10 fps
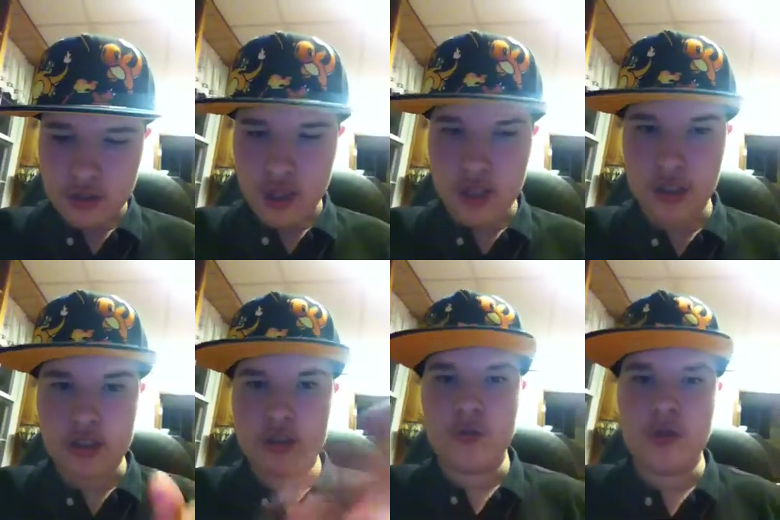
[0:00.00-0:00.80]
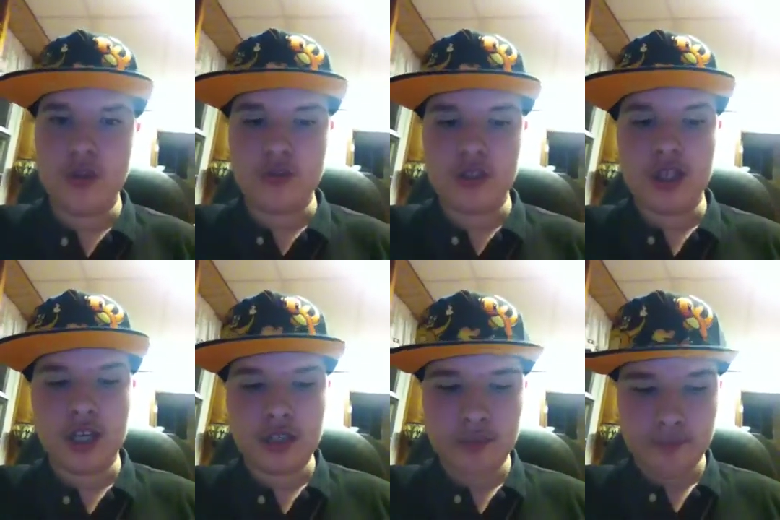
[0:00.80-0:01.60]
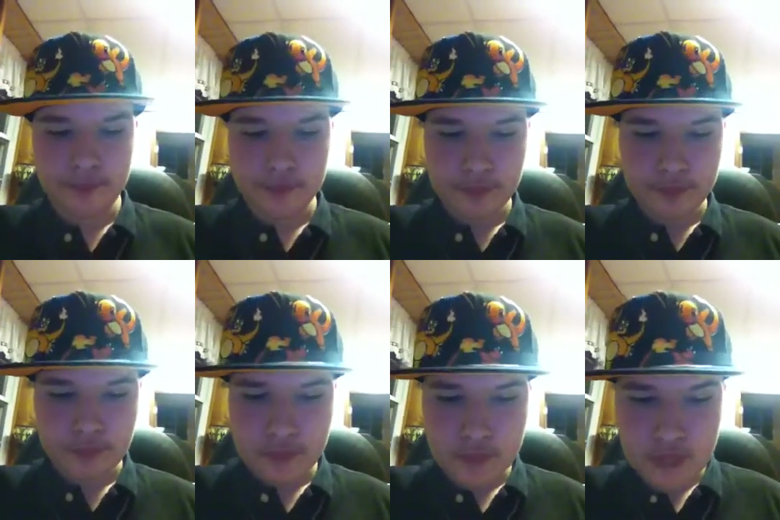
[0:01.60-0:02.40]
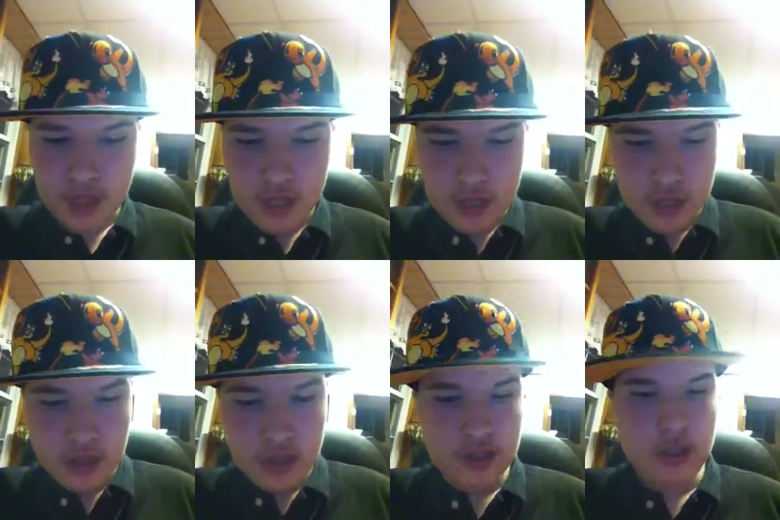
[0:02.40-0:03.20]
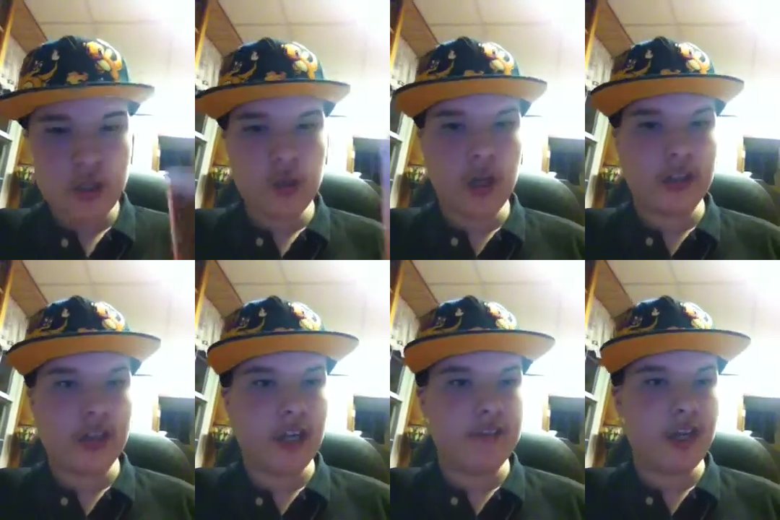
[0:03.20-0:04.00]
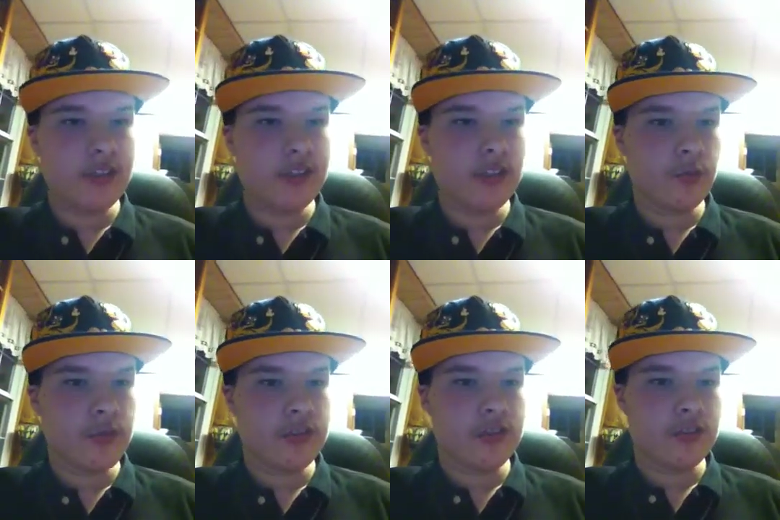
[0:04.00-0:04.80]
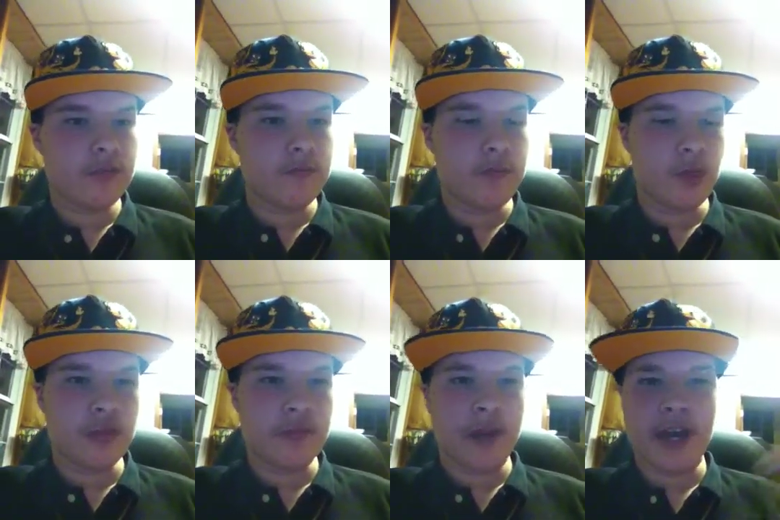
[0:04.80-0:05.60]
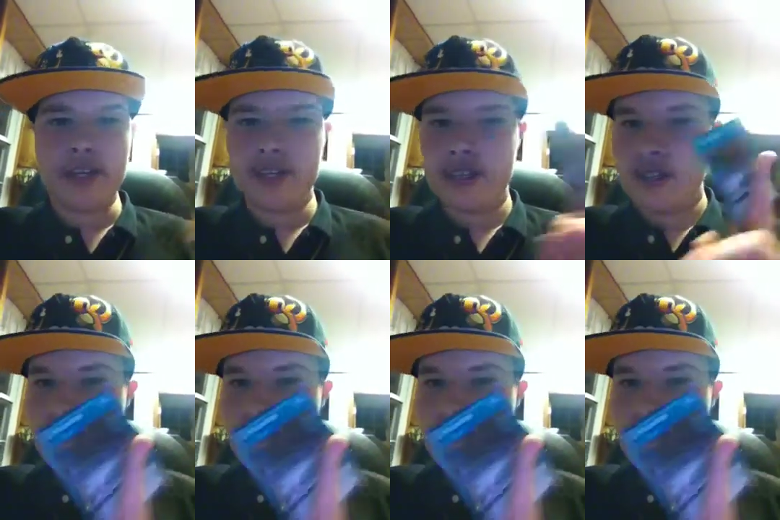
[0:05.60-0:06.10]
I got two of those in the deck. This is a new card that I've gotten in a recent booster pack.